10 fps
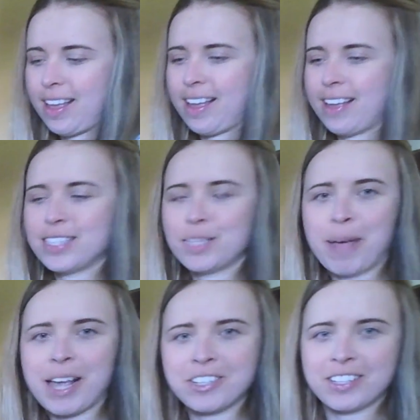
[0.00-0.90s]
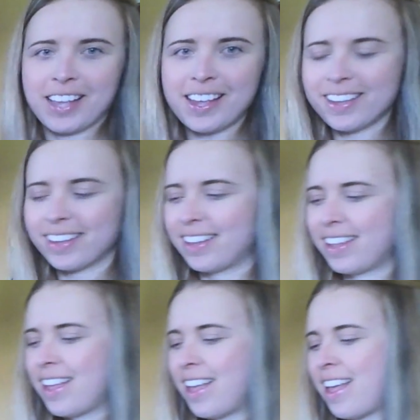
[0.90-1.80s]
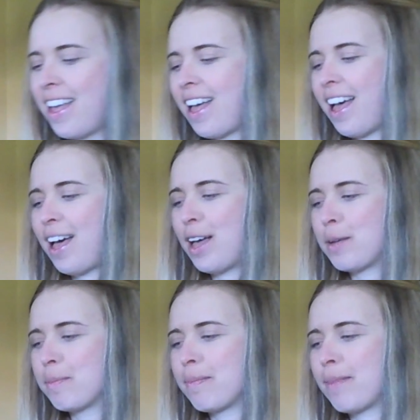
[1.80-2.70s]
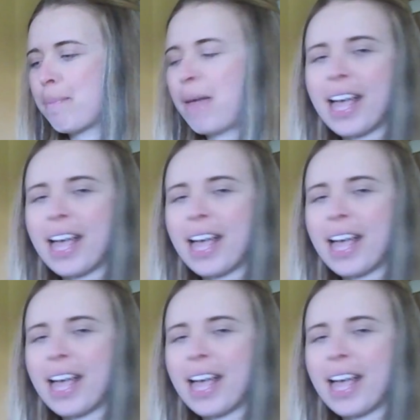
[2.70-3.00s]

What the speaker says: a spatula, a